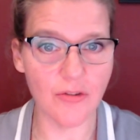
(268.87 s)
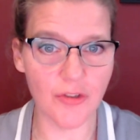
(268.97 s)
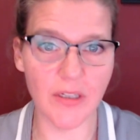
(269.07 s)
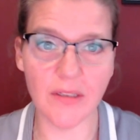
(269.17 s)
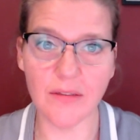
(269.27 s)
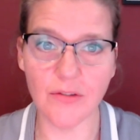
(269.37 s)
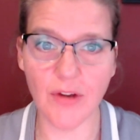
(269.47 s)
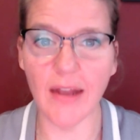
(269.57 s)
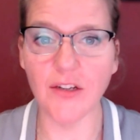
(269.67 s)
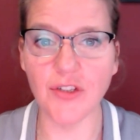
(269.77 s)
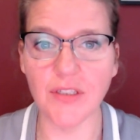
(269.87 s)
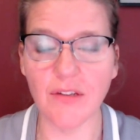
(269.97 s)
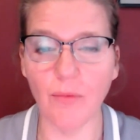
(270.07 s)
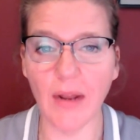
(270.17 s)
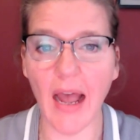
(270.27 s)
tricks, strategies
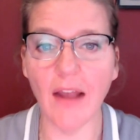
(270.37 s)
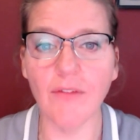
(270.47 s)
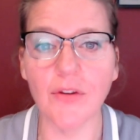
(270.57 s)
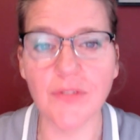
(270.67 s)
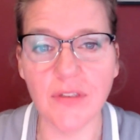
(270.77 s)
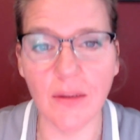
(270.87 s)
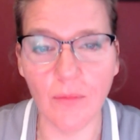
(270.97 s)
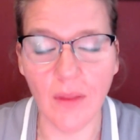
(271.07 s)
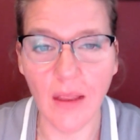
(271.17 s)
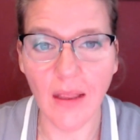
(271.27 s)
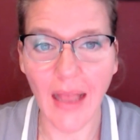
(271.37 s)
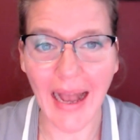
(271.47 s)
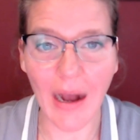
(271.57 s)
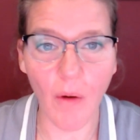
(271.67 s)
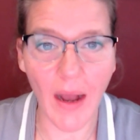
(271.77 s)
of what I've used and
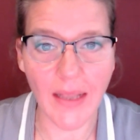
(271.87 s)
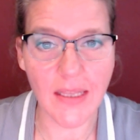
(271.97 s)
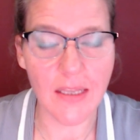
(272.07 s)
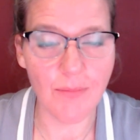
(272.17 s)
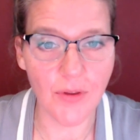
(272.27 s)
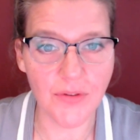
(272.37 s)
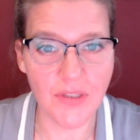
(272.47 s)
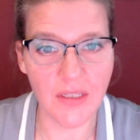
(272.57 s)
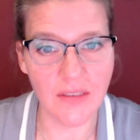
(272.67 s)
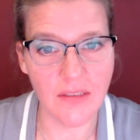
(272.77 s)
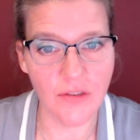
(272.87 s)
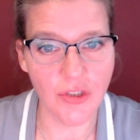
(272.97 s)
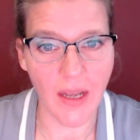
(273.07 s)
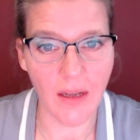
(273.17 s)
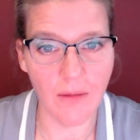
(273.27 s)
how I keep those things in
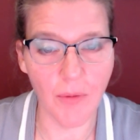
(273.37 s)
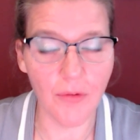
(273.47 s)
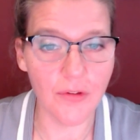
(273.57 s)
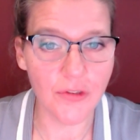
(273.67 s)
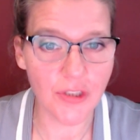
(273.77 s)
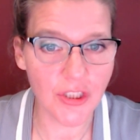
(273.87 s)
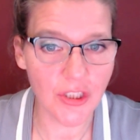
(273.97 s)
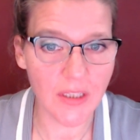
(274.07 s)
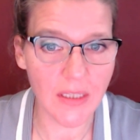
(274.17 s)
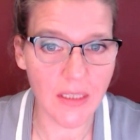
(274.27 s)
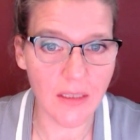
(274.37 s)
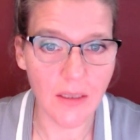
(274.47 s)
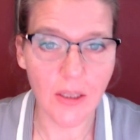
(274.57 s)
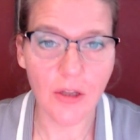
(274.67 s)
check, both nutritionally,